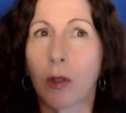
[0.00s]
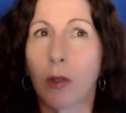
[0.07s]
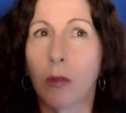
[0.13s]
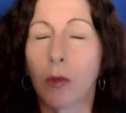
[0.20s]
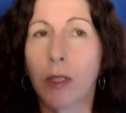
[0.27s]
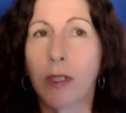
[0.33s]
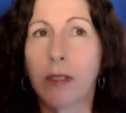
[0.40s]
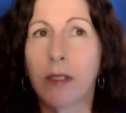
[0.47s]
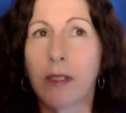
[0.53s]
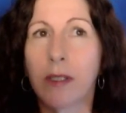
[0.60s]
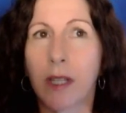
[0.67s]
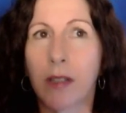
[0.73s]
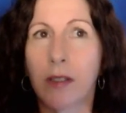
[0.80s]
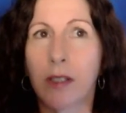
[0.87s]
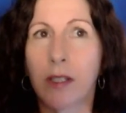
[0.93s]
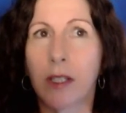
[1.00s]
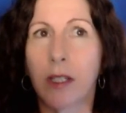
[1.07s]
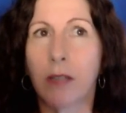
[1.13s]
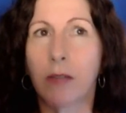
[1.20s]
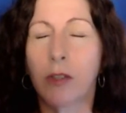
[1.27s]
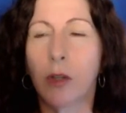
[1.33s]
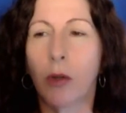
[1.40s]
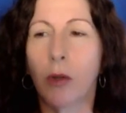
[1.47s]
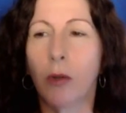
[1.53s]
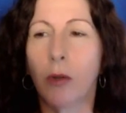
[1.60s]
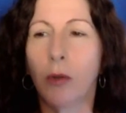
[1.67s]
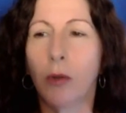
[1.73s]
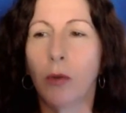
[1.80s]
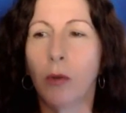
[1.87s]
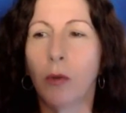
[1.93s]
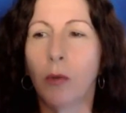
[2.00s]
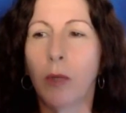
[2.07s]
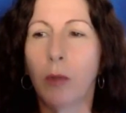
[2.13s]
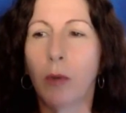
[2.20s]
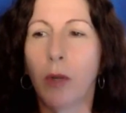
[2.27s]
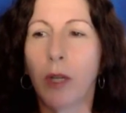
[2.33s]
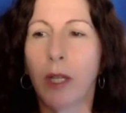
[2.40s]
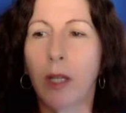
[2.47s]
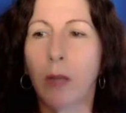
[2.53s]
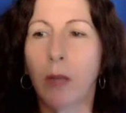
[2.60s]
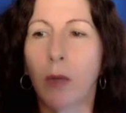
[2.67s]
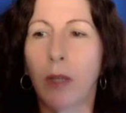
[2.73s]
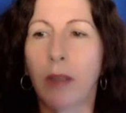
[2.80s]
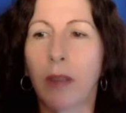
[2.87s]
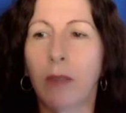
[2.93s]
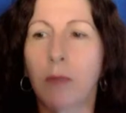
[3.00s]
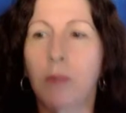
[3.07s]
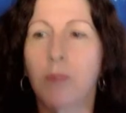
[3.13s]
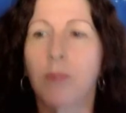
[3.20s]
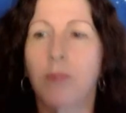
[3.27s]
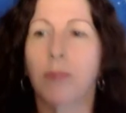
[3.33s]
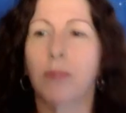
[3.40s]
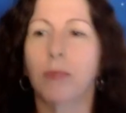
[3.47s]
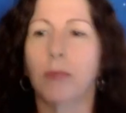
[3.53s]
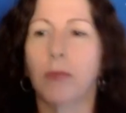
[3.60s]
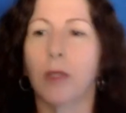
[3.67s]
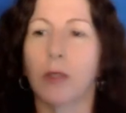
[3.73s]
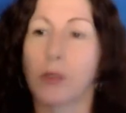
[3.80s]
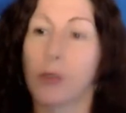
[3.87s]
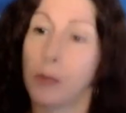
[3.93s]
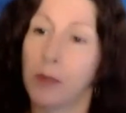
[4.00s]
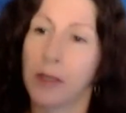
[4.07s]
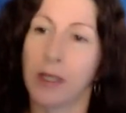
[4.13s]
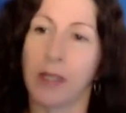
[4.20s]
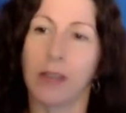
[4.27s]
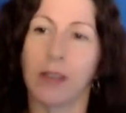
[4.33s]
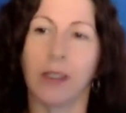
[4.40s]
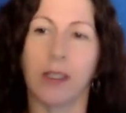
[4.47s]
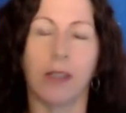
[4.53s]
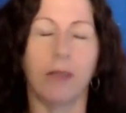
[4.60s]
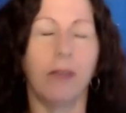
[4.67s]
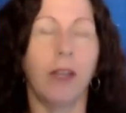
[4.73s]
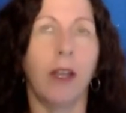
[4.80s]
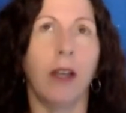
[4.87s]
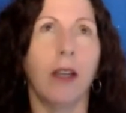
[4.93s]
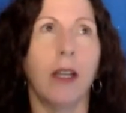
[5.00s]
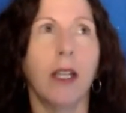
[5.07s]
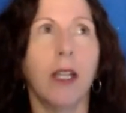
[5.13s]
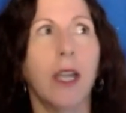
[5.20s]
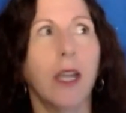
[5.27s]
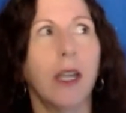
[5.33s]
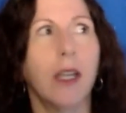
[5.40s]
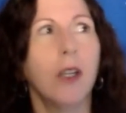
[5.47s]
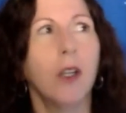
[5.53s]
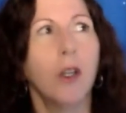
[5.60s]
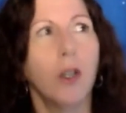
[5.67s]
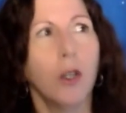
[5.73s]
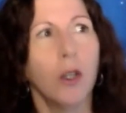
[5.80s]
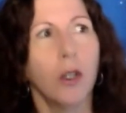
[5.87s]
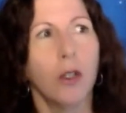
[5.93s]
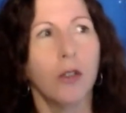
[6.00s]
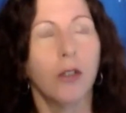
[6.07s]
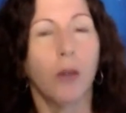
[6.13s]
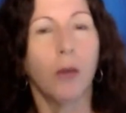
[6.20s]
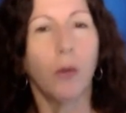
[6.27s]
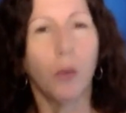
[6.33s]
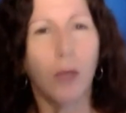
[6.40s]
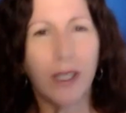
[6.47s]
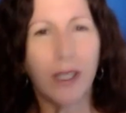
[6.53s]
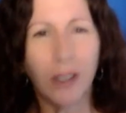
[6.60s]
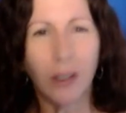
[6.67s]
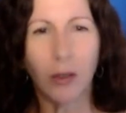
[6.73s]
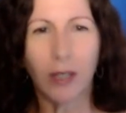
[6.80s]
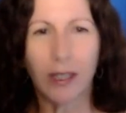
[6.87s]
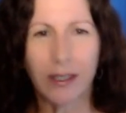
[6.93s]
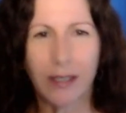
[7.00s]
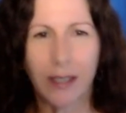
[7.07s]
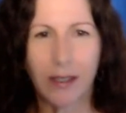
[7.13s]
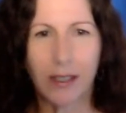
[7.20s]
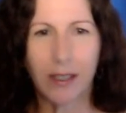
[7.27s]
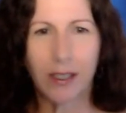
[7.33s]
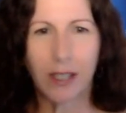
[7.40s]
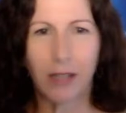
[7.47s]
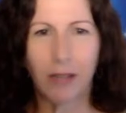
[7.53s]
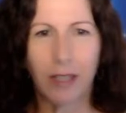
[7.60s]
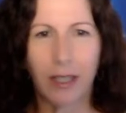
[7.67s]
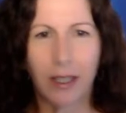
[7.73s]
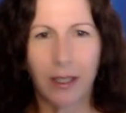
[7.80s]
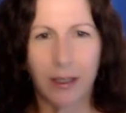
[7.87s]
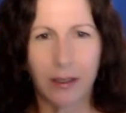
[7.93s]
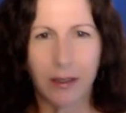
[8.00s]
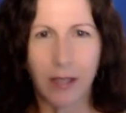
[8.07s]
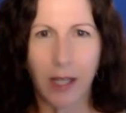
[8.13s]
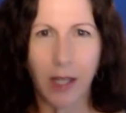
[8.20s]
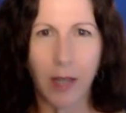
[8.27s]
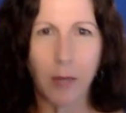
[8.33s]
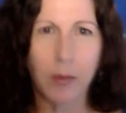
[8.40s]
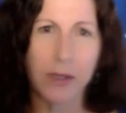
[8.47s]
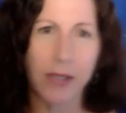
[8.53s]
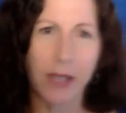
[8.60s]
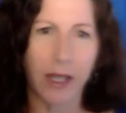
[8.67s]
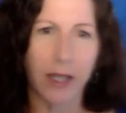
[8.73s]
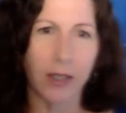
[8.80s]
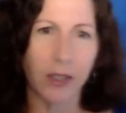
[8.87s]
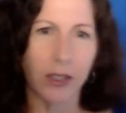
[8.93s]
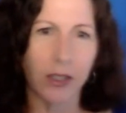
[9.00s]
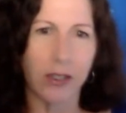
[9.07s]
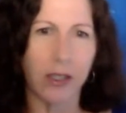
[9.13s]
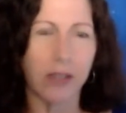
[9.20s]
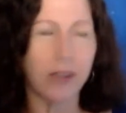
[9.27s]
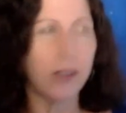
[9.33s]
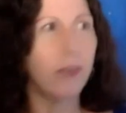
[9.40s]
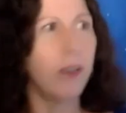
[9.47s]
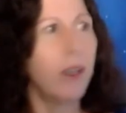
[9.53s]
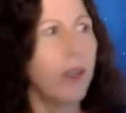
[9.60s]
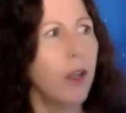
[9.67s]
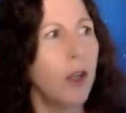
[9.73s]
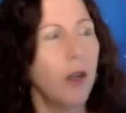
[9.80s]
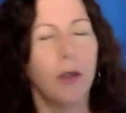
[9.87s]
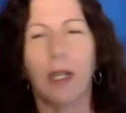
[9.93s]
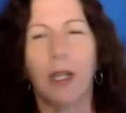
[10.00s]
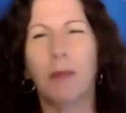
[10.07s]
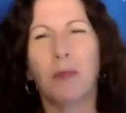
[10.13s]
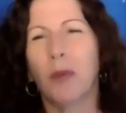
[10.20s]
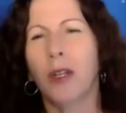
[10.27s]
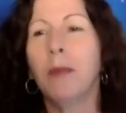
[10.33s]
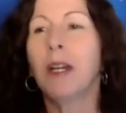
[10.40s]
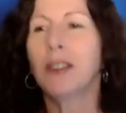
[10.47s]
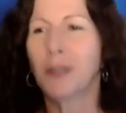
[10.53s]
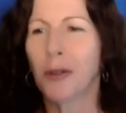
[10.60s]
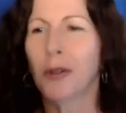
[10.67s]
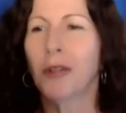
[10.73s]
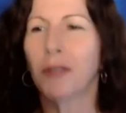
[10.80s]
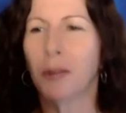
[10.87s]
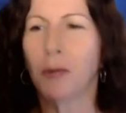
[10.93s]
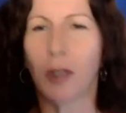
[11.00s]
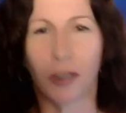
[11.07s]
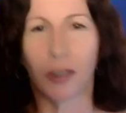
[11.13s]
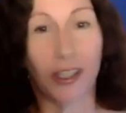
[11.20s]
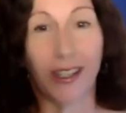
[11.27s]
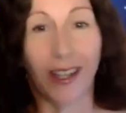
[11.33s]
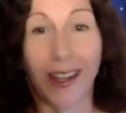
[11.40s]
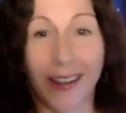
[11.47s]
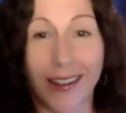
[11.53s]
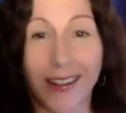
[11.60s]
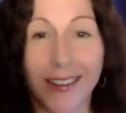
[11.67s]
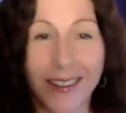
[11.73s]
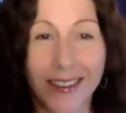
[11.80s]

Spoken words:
What is a sensitive? So we're working with super sensitive. Yeah, okay. So we can look at sensitivity. Deb's saying she's sensitive. Pretty much all of you watching are,